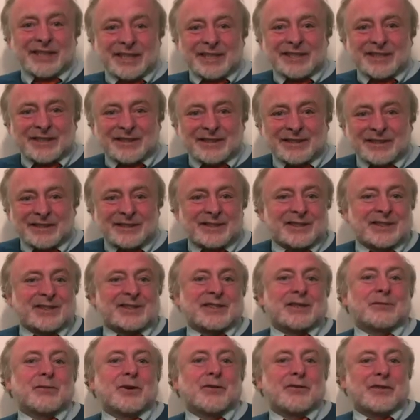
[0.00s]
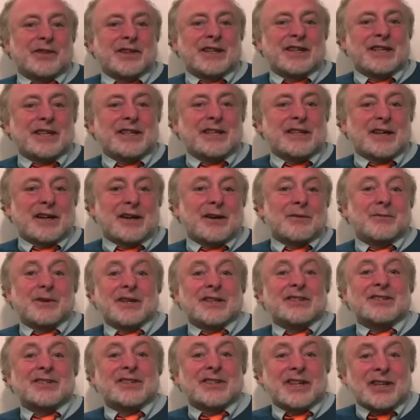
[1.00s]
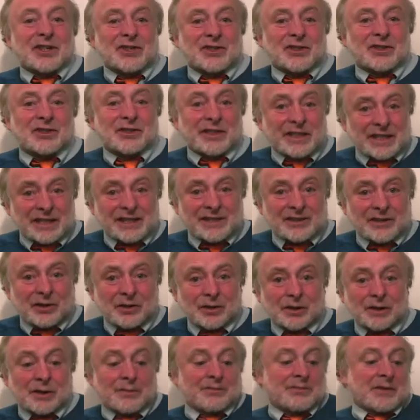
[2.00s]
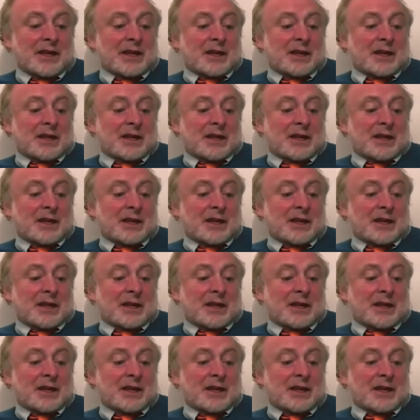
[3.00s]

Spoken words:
listen to some of the International IESOL